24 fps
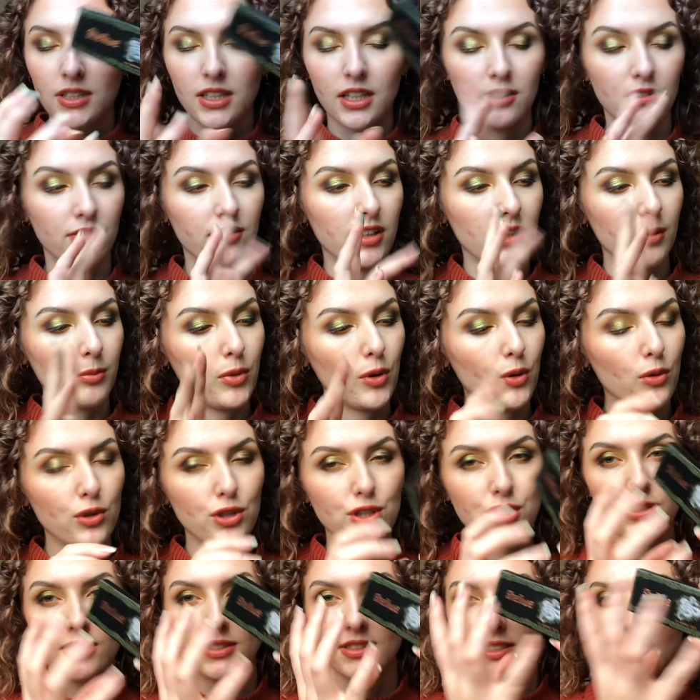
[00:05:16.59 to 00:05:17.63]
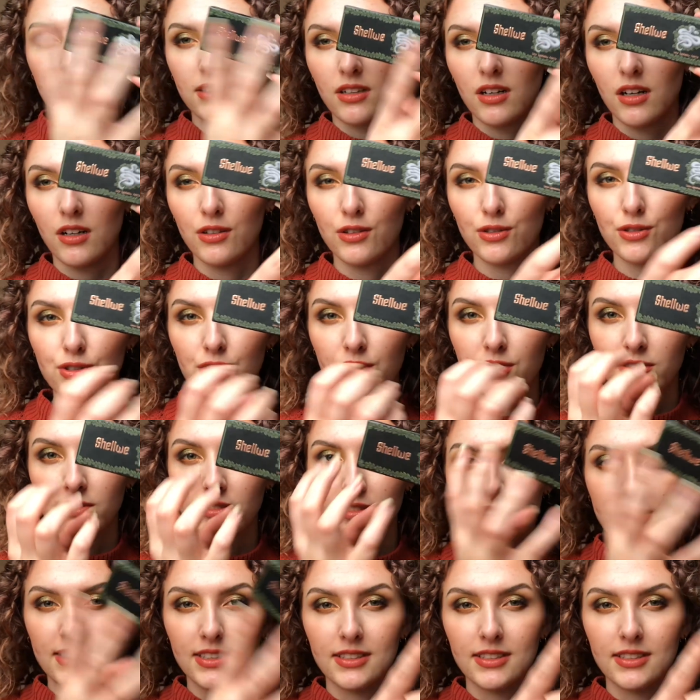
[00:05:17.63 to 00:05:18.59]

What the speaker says: kind of like potions and cauldrons,